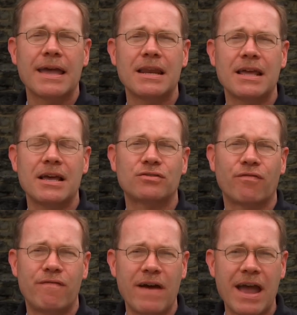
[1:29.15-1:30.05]
It is
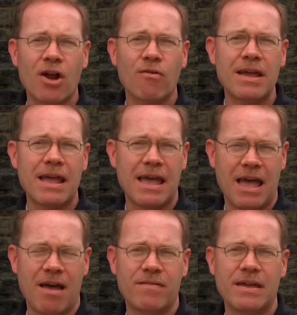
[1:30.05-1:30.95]
very
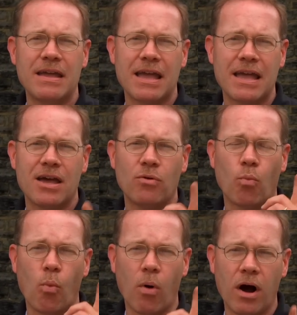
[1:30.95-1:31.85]
heavy
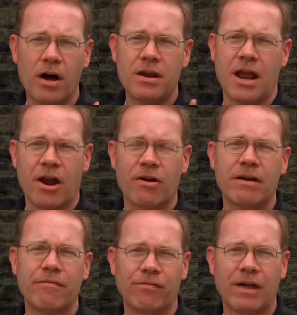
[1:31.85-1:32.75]
in one
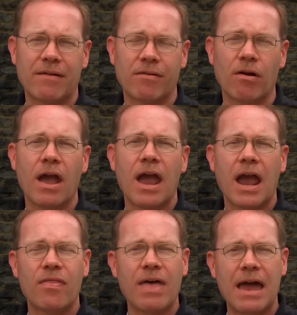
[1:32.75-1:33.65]
area of flavor,
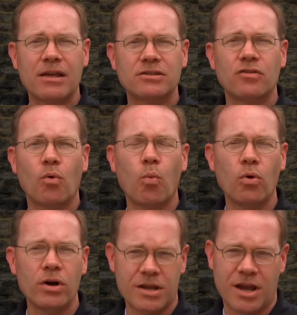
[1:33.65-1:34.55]
and that is in the
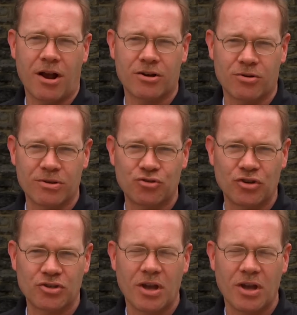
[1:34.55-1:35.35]
wood characteristics,